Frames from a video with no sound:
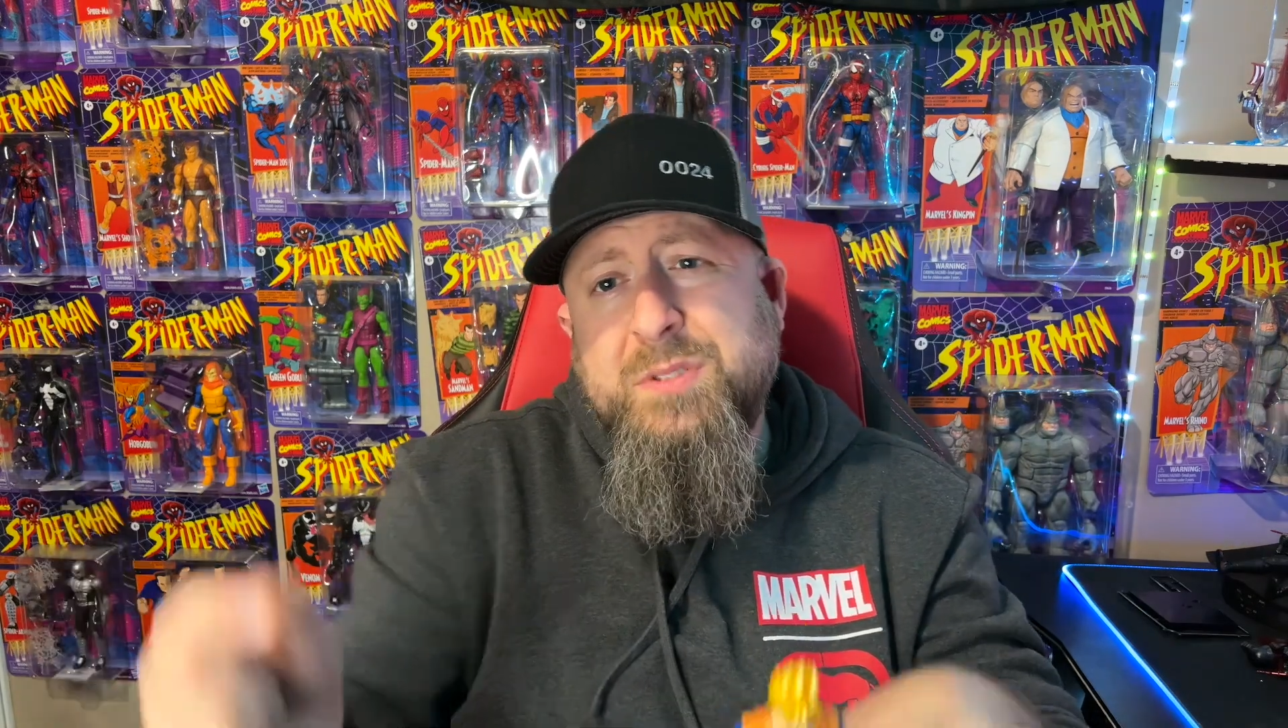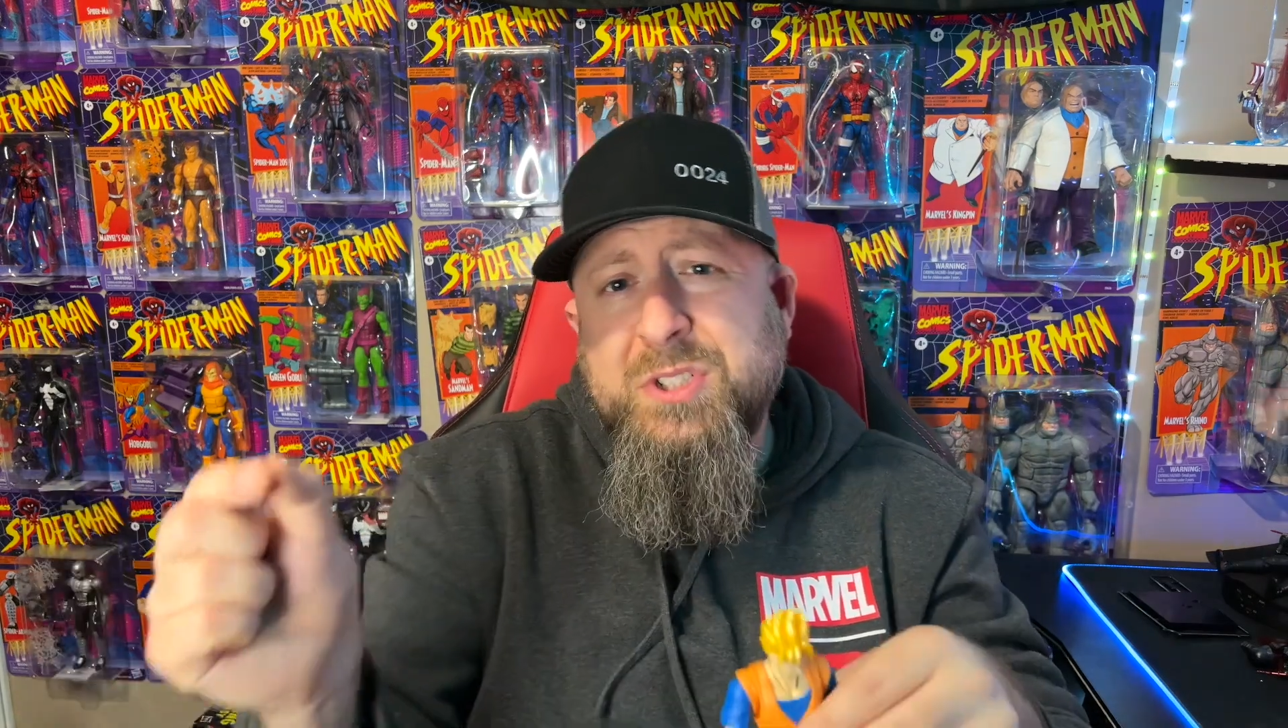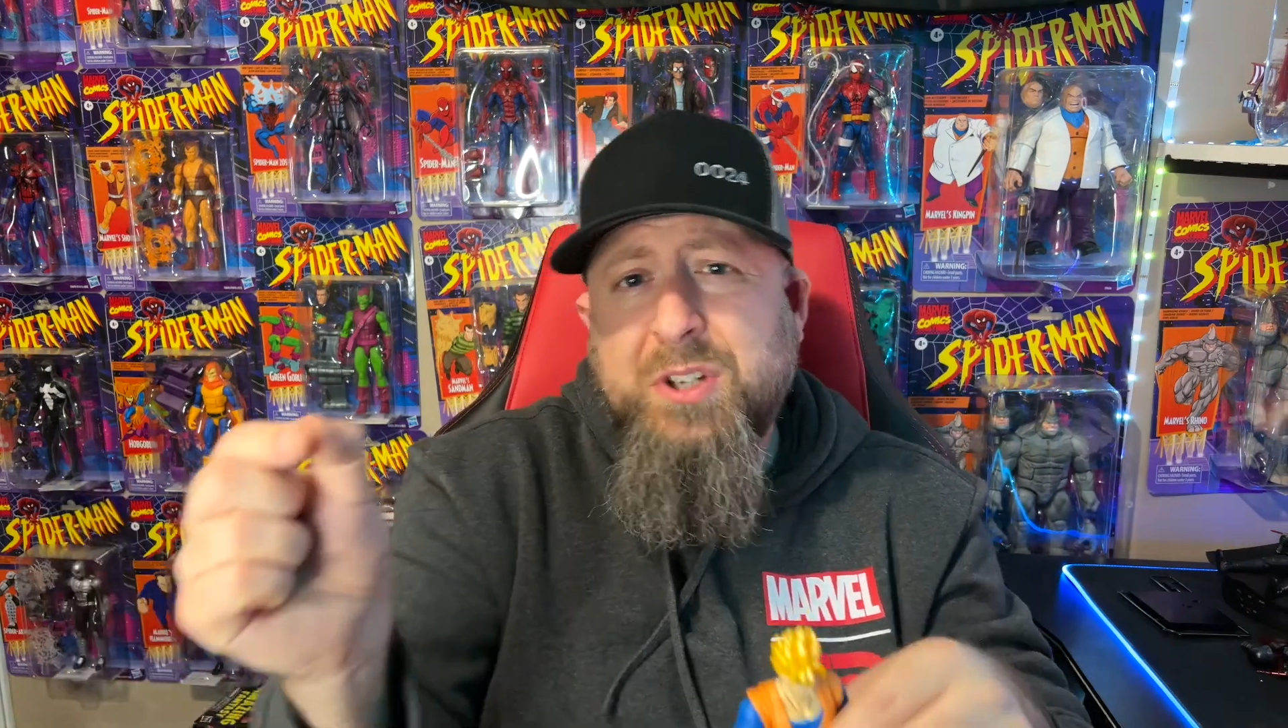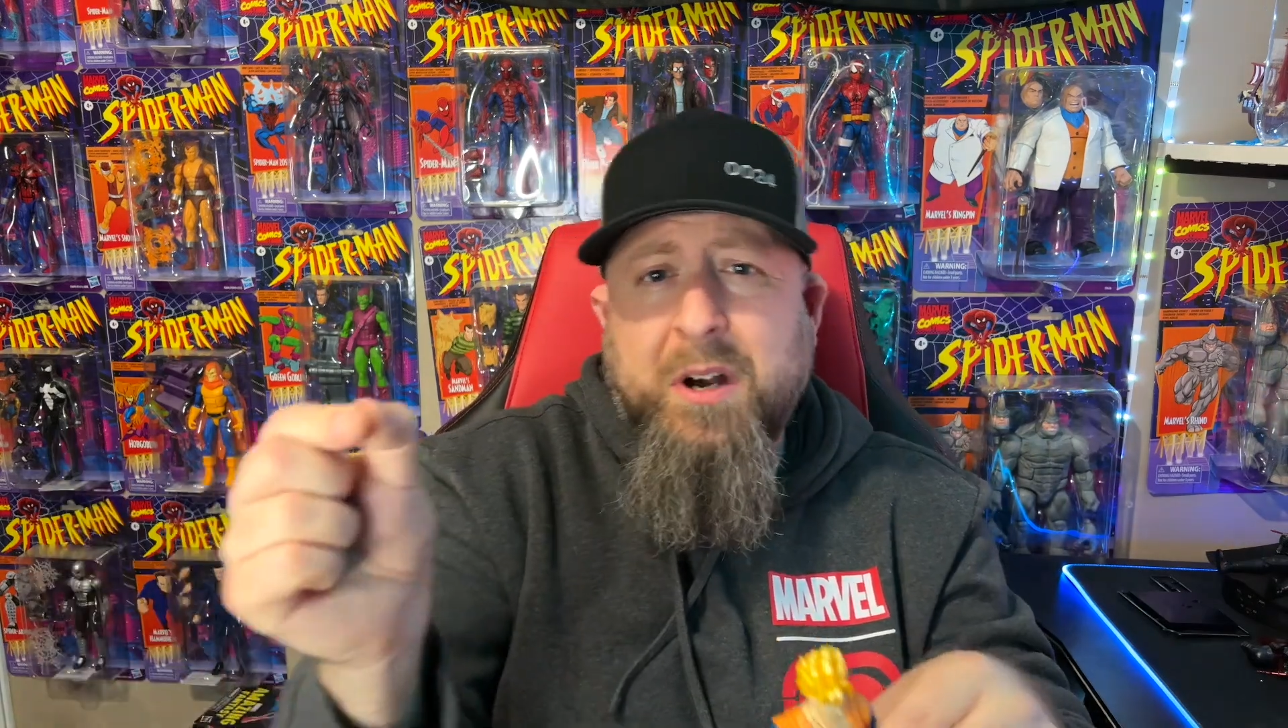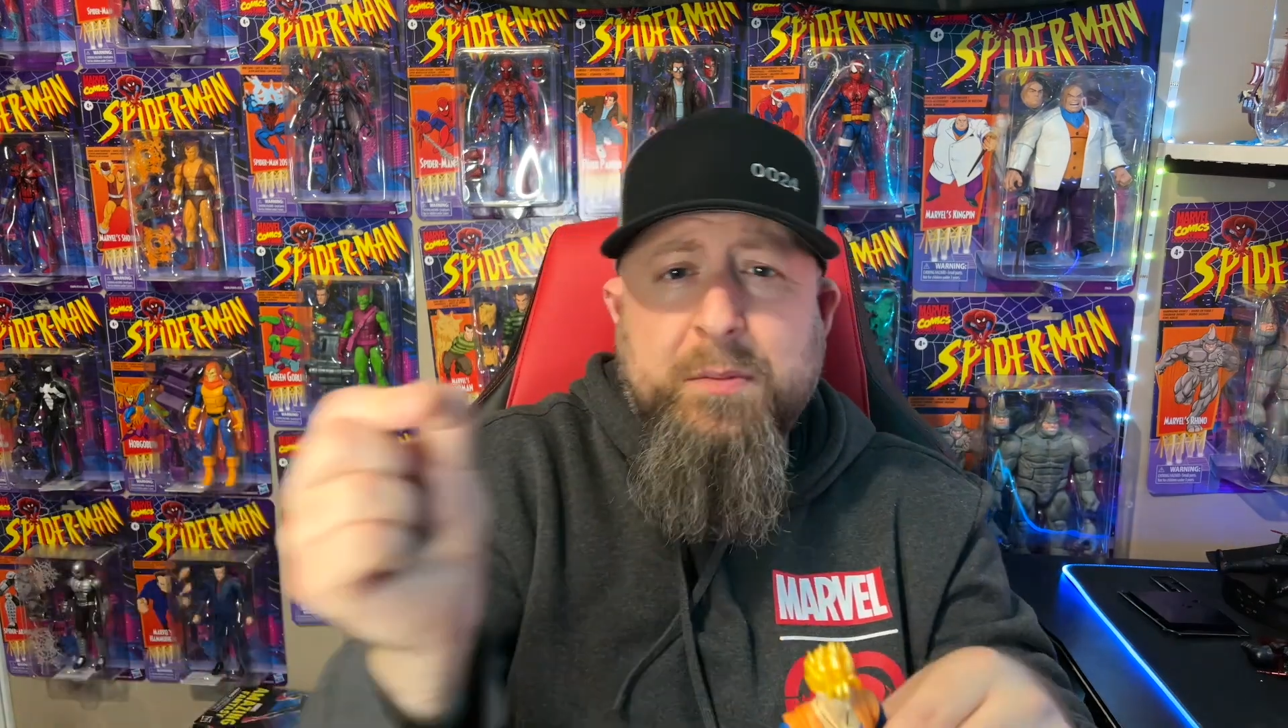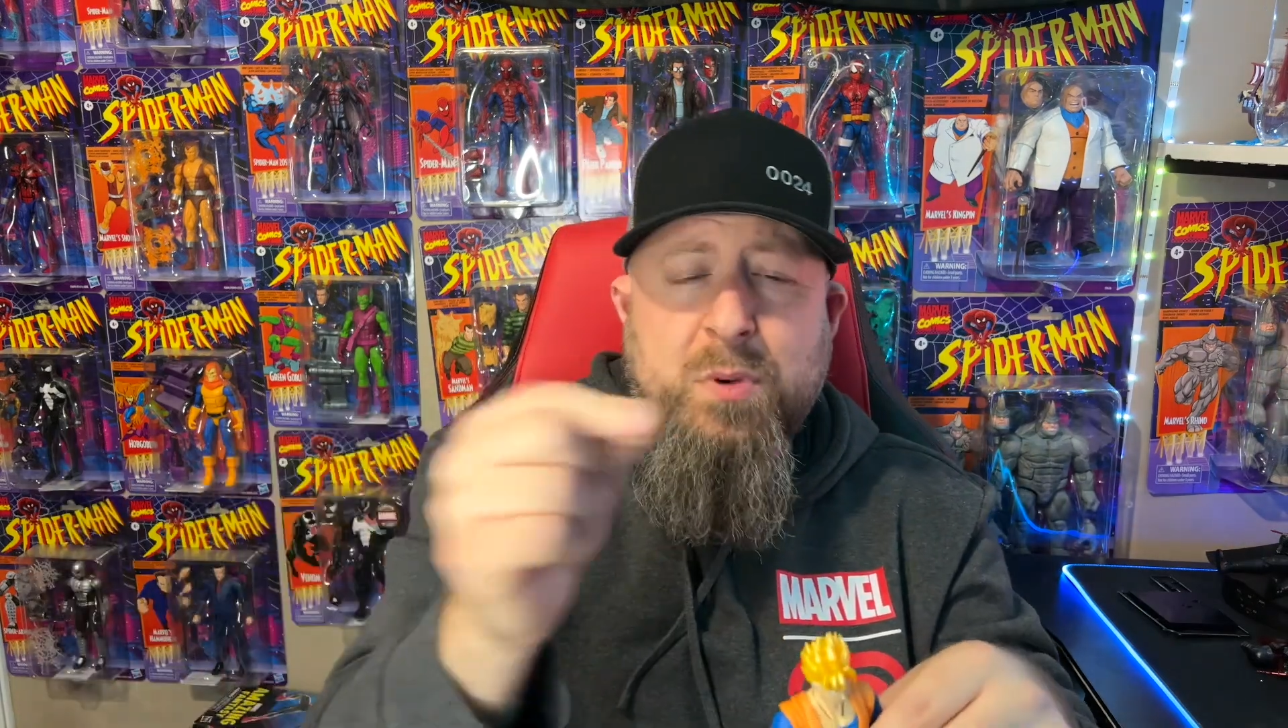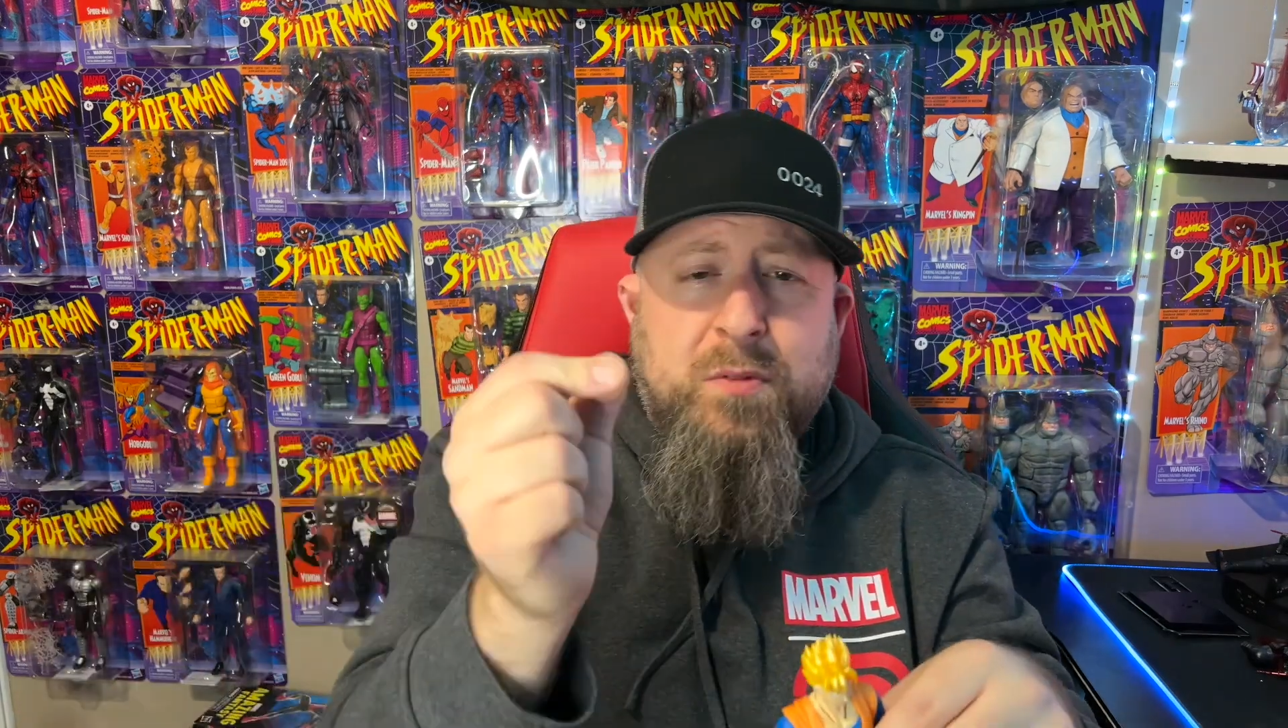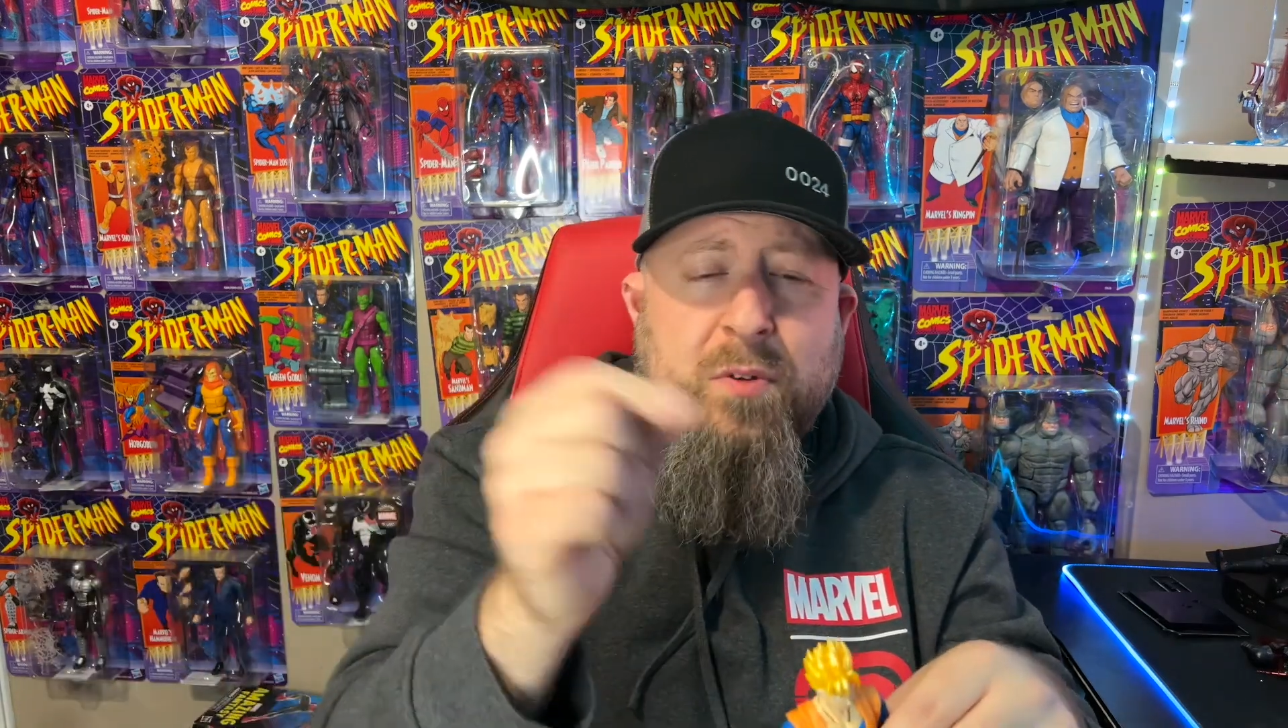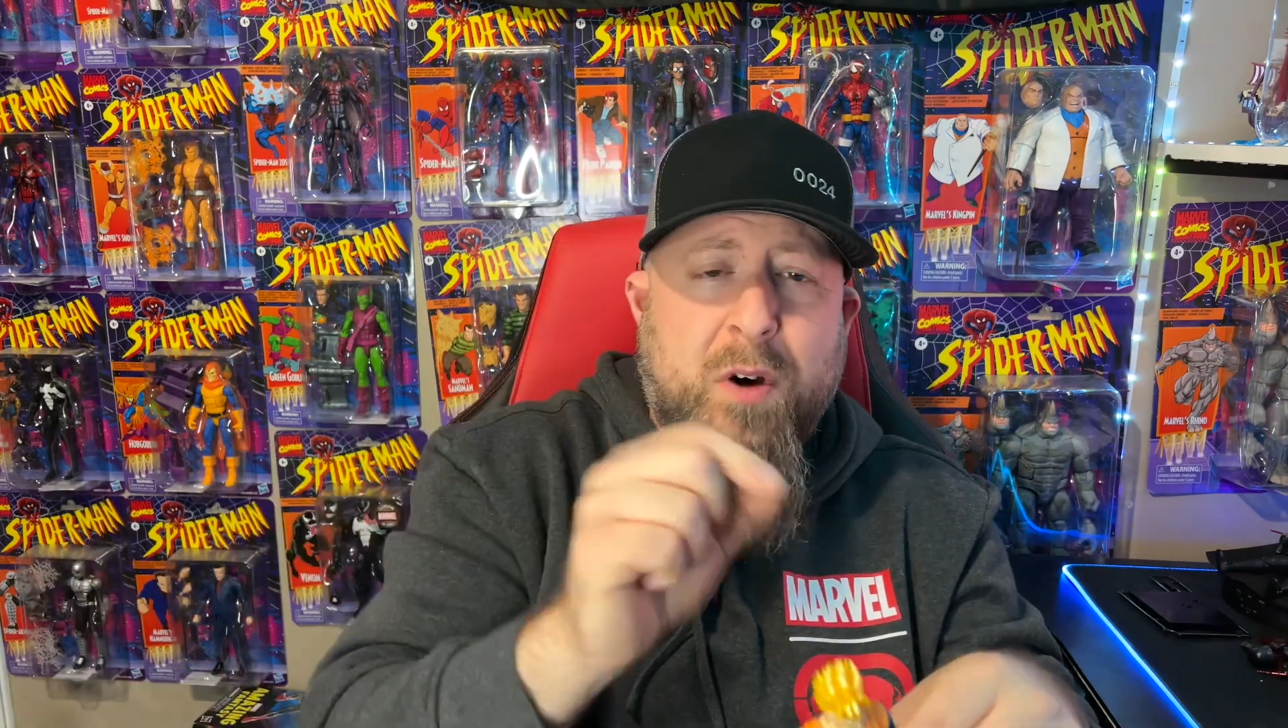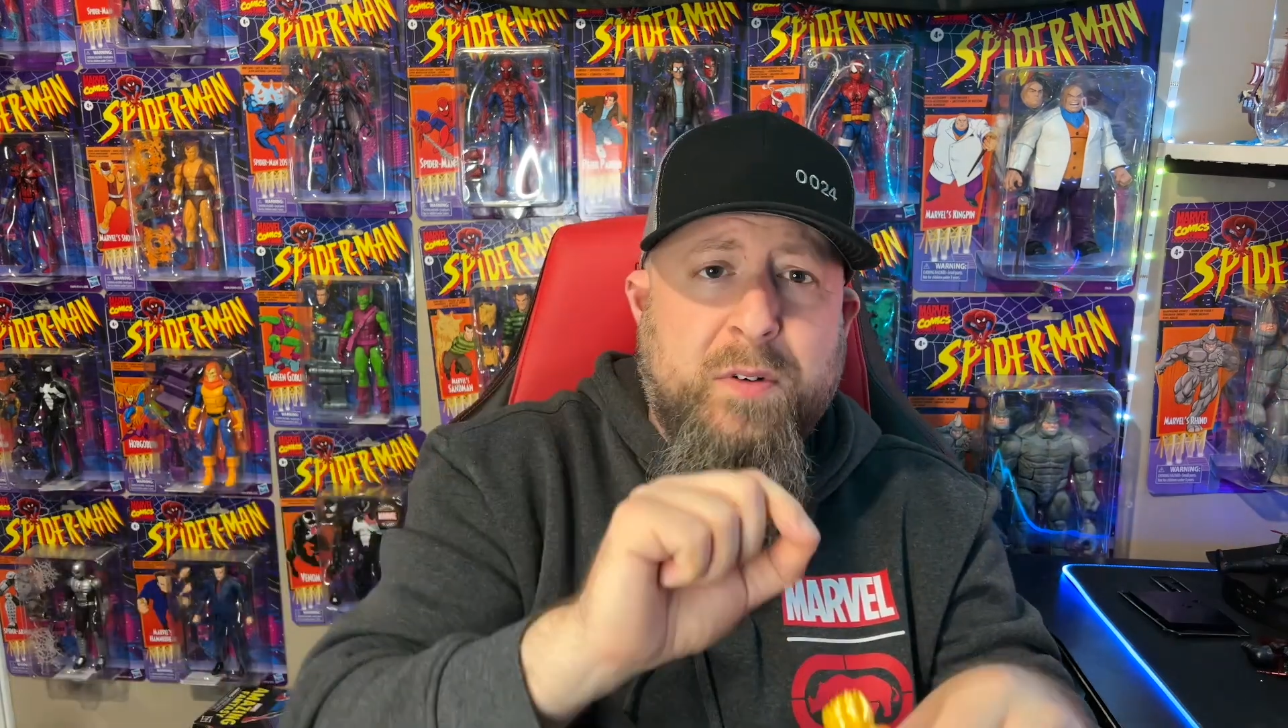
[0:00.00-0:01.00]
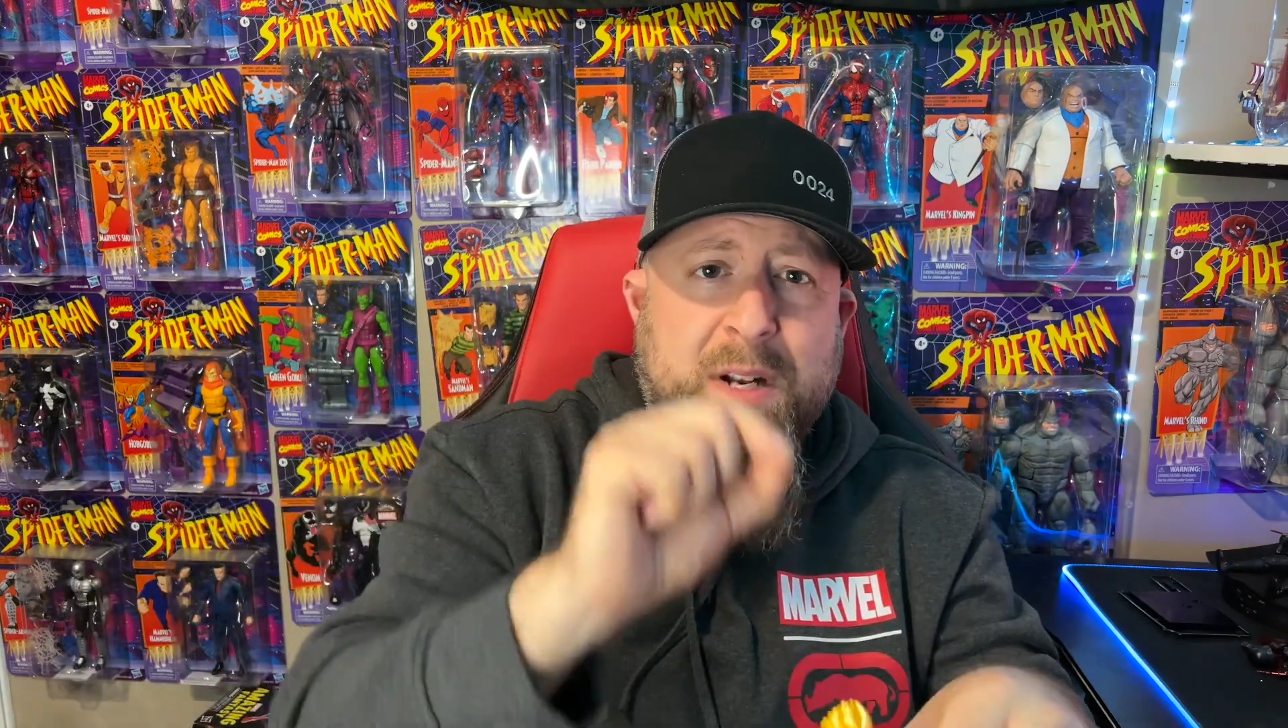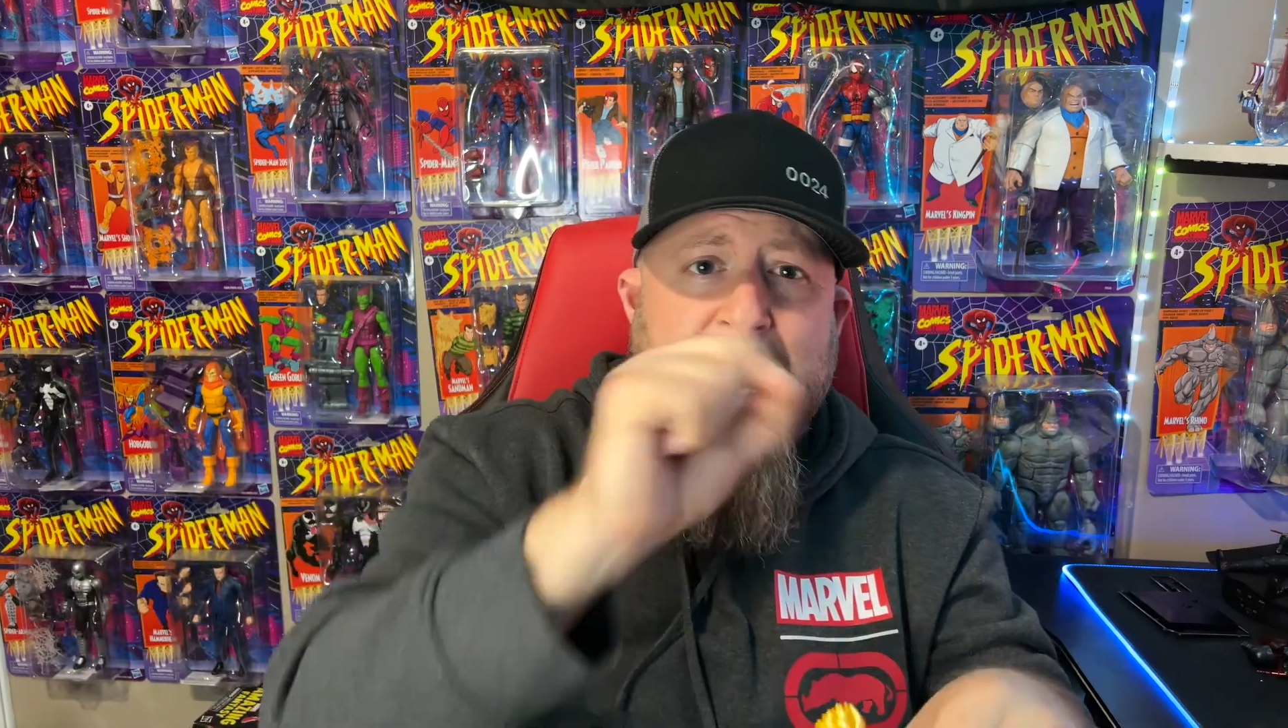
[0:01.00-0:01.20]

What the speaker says: just kind of move over and